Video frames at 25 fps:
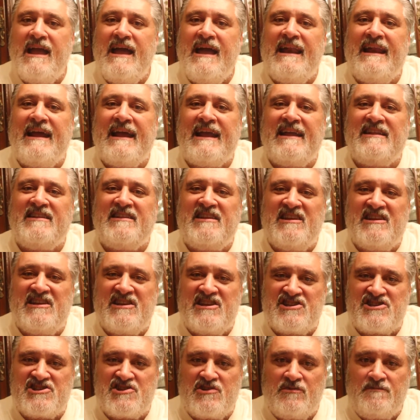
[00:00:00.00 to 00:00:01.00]
And I get the
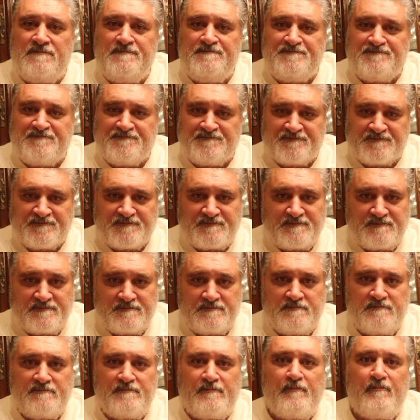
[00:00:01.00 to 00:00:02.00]
initial
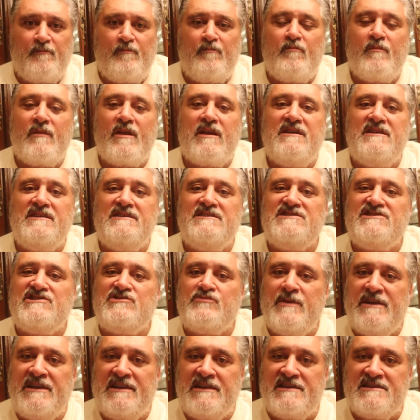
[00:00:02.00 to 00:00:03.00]

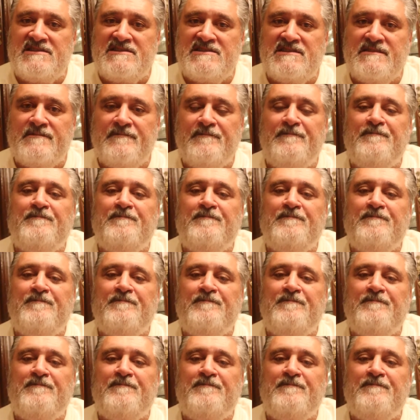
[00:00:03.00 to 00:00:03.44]
sweetness,